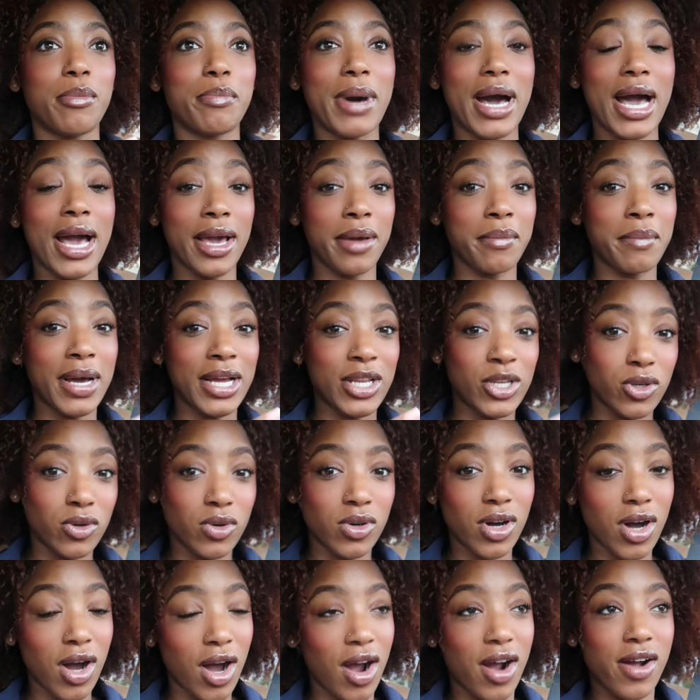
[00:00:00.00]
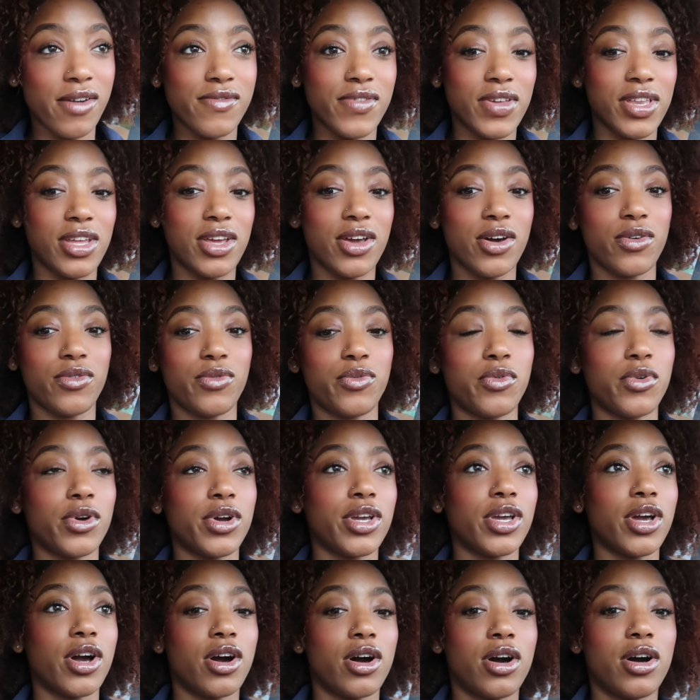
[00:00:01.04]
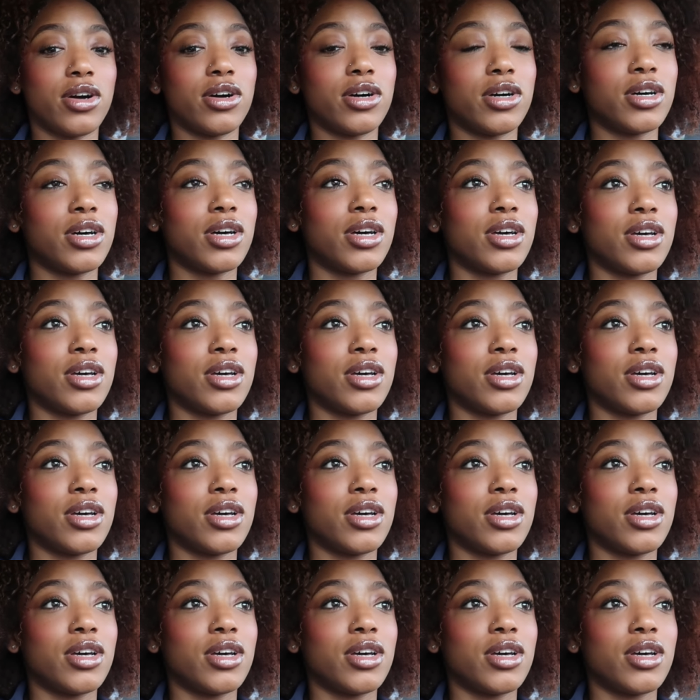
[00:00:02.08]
buying my new car video for y'all.